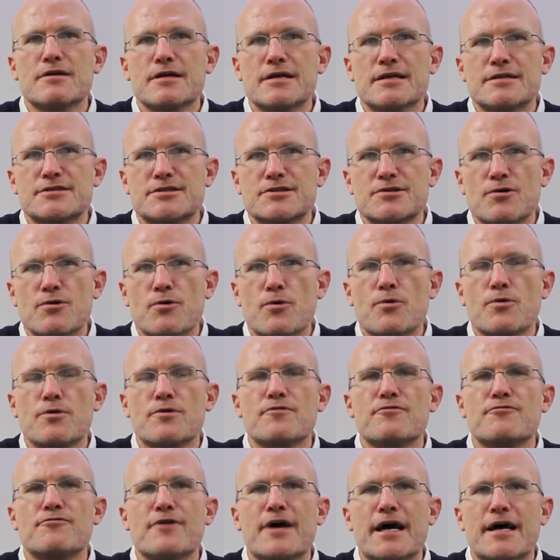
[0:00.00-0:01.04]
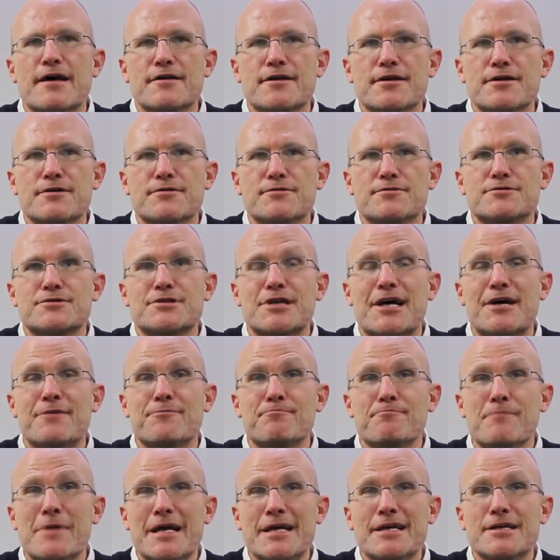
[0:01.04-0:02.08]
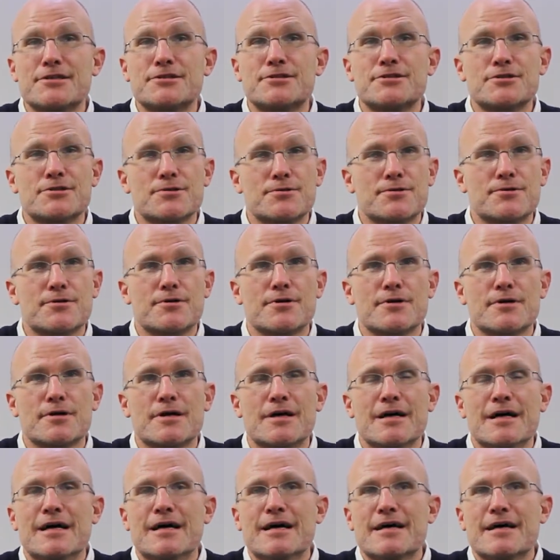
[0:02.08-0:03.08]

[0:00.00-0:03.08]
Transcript: its core values and make sure